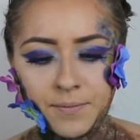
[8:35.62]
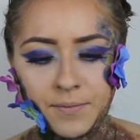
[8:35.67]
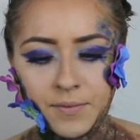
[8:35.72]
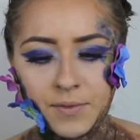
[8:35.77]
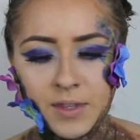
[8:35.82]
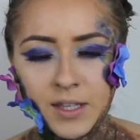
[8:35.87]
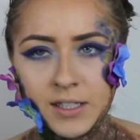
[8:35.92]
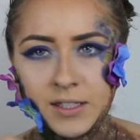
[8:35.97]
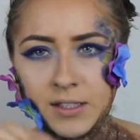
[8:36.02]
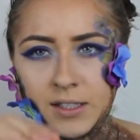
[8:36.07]

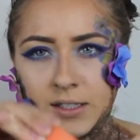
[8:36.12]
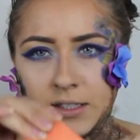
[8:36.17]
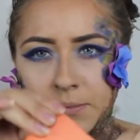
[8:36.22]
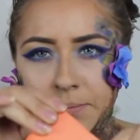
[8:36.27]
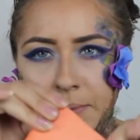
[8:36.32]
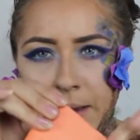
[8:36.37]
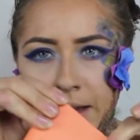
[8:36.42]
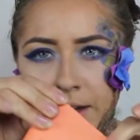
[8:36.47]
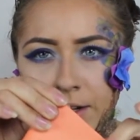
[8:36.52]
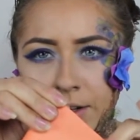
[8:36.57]
This is
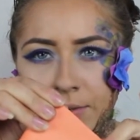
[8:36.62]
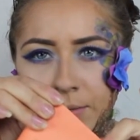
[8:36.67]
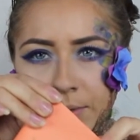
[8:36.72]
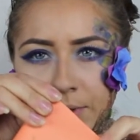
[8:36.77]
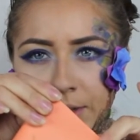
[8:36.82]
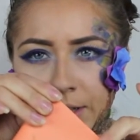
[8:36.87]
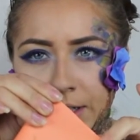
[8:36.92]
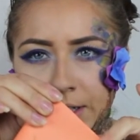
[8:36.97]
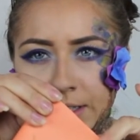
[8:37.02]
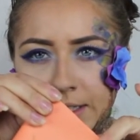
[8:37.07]
about a
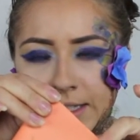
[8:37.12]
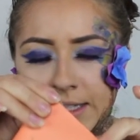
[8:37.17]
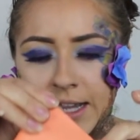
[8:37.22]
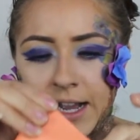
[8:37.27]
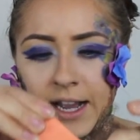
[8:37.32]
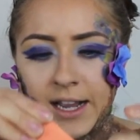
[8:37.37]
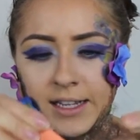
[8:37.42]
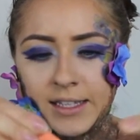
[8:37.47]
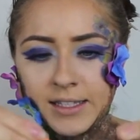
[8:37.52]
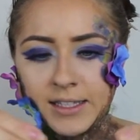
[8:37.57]
really good
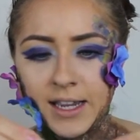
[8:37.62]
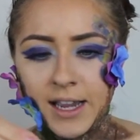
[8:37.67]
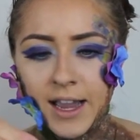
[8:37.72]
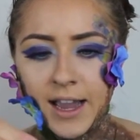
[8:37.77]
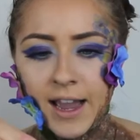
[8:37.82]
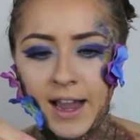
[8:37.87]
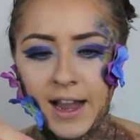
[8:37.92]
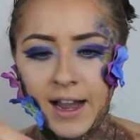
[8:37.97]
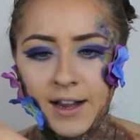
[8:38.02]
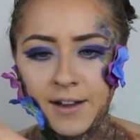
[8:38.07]
size to
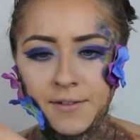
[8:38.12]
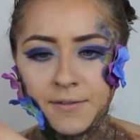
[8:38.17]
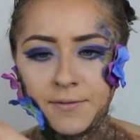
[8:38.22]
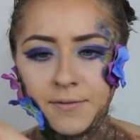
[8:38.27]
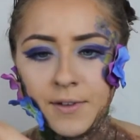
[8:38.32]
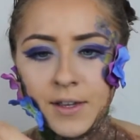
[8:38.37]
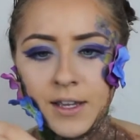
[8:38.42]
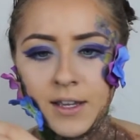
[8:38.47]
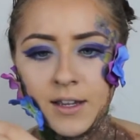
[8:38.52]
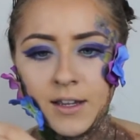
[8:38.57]
have,
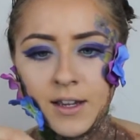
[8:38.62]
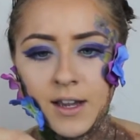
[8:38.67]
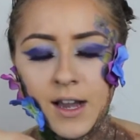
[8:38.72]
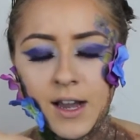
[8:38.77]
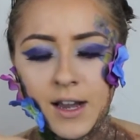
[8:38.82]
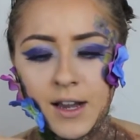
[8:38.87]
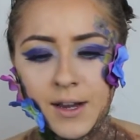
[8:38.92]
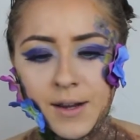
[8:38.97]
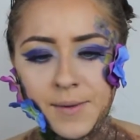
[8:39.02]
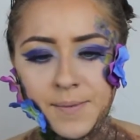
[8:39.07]

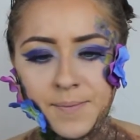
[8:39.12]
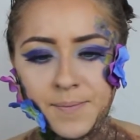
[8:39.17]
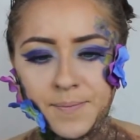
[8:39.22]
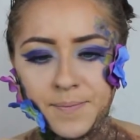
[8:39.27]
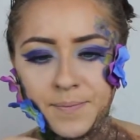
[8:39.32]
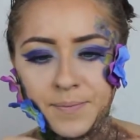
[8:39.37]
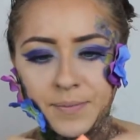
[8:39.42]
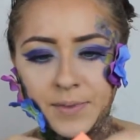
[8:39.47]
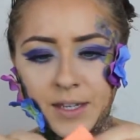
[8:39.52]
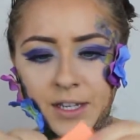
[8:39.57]
and
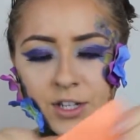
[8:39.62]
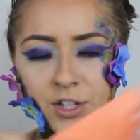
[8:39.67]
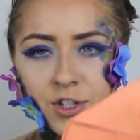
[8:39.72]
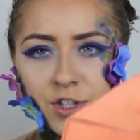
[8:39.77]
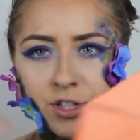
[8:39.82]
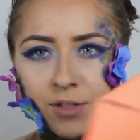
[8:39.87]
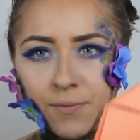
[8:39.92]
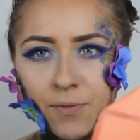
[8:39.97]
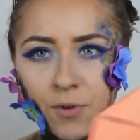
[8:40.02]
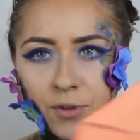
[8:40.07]
you
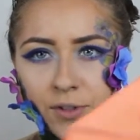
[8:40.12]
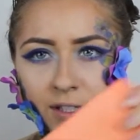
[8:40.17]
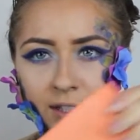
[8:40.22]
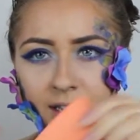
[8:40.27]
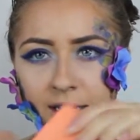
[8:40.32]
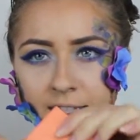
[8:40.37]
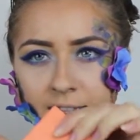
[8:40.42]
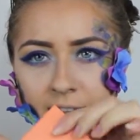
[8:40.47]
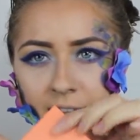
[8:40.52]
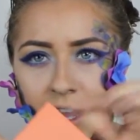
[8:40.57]
just fold it
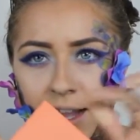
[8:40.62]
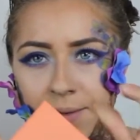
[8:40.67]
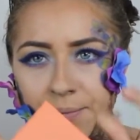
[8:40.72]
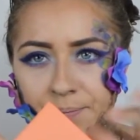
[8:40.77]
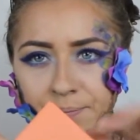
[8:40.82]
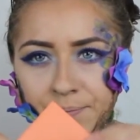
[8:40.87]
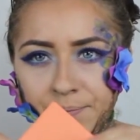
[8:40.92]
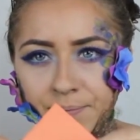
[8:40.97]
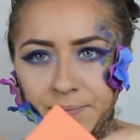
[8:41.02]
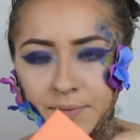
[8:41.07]
like that.
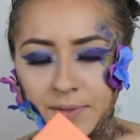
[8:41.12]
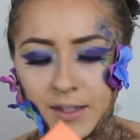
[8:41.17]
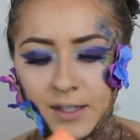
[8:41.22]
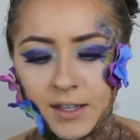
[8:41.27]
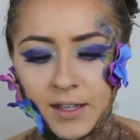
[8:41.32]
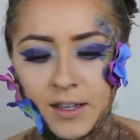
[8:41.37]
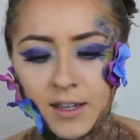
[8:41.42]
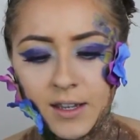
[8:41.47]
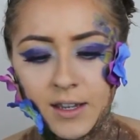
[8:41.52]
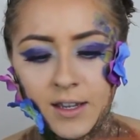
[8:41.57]

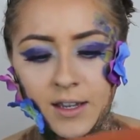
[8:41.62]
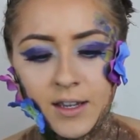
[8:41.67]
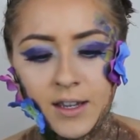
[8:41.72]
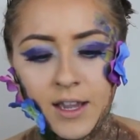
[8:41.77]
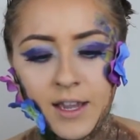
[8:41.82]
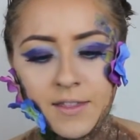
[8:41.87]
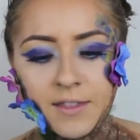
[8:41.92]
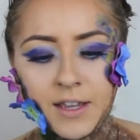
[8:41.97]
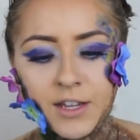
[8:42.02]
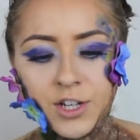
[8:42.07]

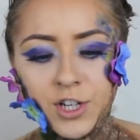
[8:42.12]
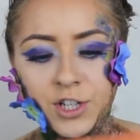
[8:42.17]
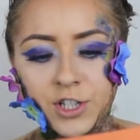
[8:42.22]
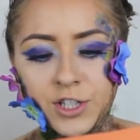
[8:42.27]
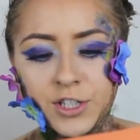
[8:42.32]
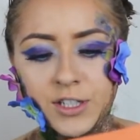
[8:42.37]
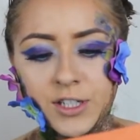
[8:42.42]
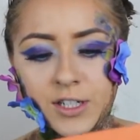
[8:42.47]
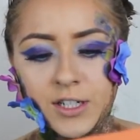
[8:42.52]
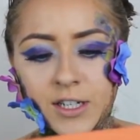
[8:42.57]
And then you're
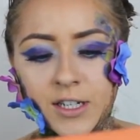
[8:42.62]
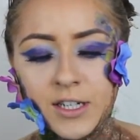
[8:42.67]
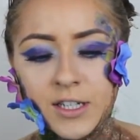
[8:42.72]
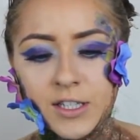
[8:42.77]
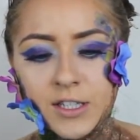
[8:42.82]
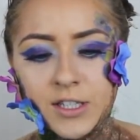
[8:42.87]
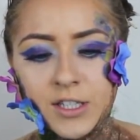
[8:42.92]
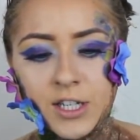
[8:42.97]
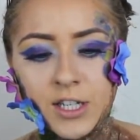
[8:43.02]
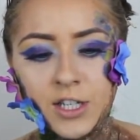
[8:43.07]
just going to
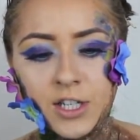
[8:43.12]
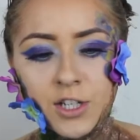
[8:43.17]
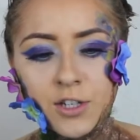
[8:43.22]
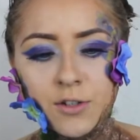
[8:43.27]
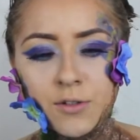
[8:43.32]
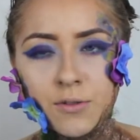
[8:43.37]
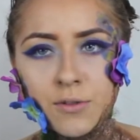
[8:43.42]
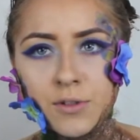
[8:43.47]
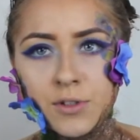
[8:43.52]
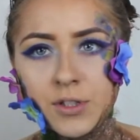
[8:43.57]

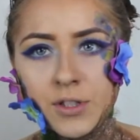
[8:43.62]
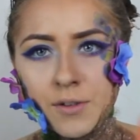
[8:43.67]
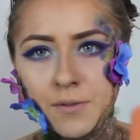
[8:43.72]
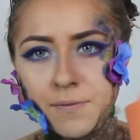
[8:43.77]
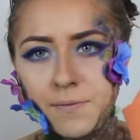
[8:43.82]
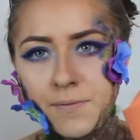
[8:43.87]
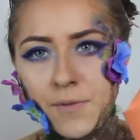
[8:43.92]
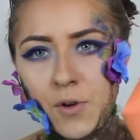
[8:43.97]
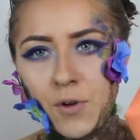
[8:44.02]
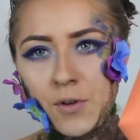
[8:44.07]
continue to
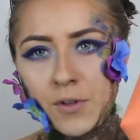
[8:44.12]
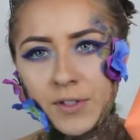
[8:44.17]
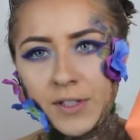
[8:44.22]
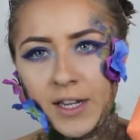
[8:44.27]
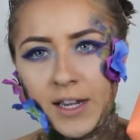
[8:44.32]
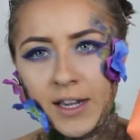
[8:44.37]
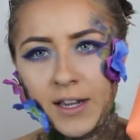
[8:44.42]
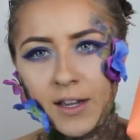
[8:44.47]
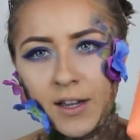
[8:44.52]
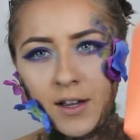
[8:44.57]
fold
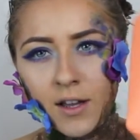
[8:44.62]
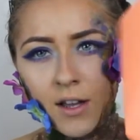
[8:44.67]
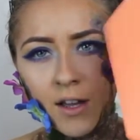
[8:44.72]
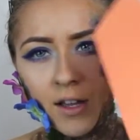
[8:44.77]
it